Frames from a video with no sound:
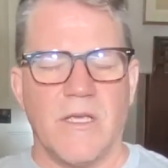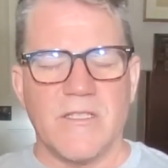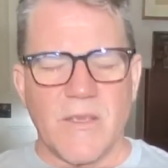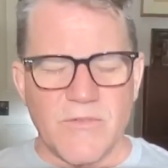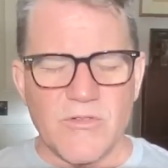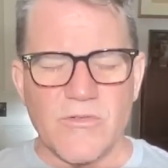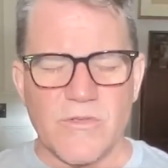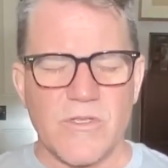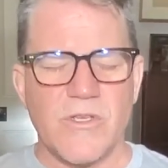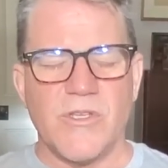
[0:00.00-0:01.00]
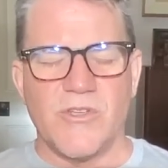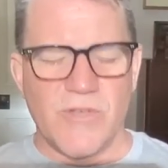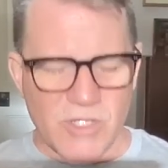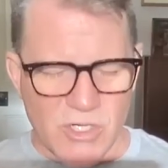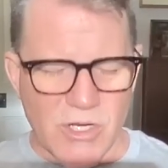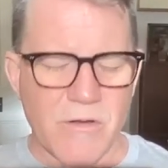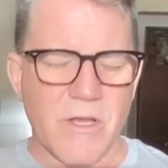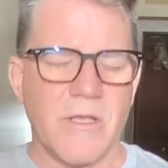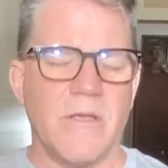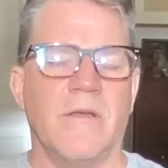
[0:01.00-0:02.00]
It's up to the
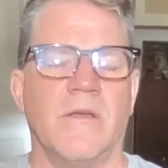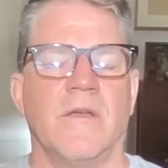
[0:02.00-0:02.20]
judiciary."